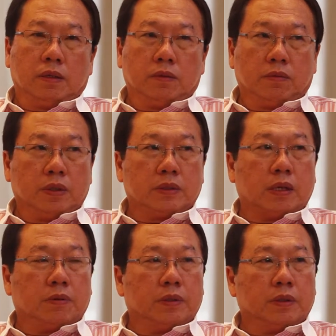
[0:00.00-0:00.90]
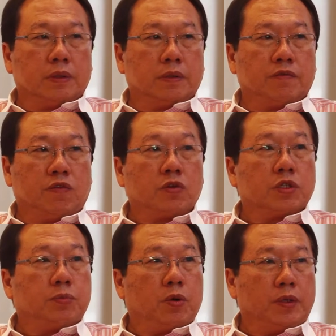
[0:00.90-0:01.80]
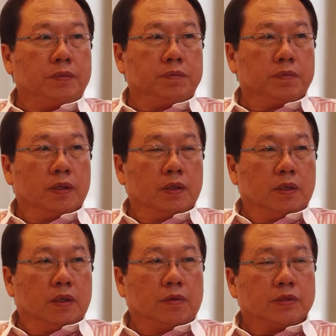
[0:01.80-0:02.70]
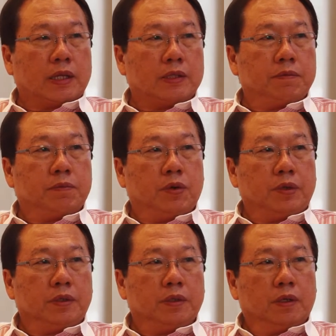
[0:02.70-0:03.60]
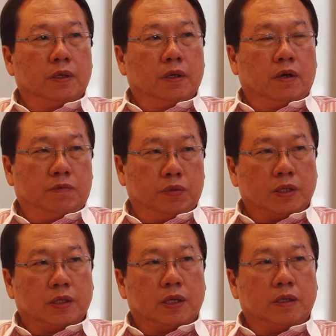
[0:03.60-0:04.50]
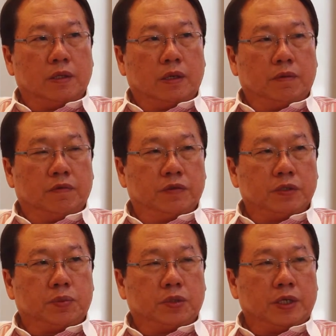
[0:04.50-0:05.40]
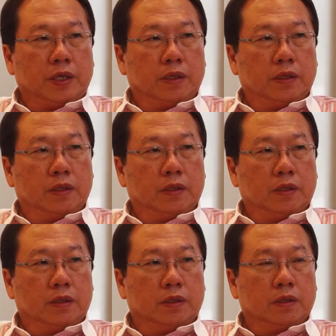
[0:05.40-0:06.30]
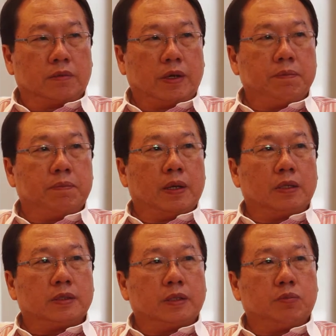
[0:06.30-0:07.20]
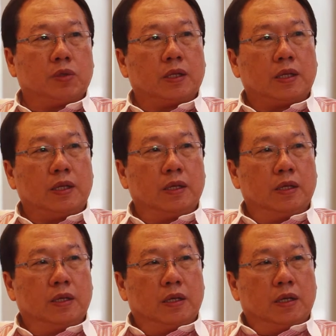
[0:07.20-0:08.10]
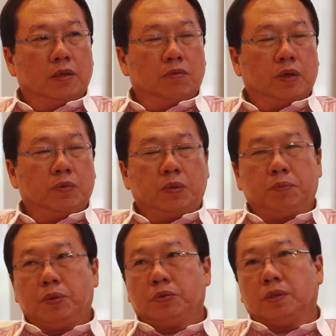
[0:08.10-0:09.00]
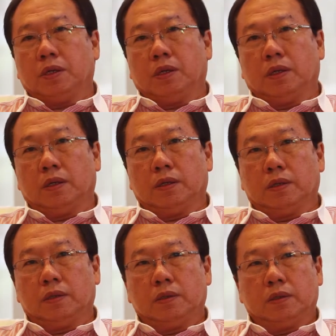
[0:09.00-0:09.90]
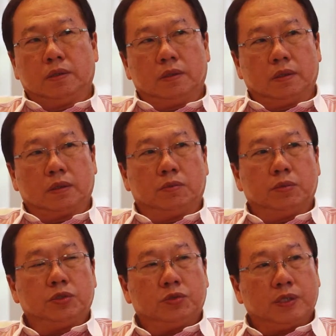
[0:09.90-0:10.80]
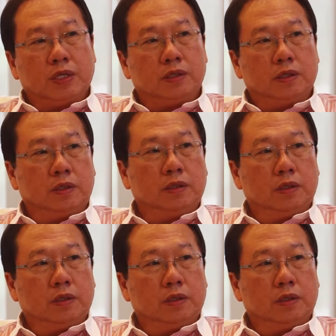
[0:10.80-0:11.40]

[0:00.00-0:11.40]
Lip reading: where is our focus point, our starting point. of Putatan, our first project, the Grain Plaza Putatan, where we built a commercial center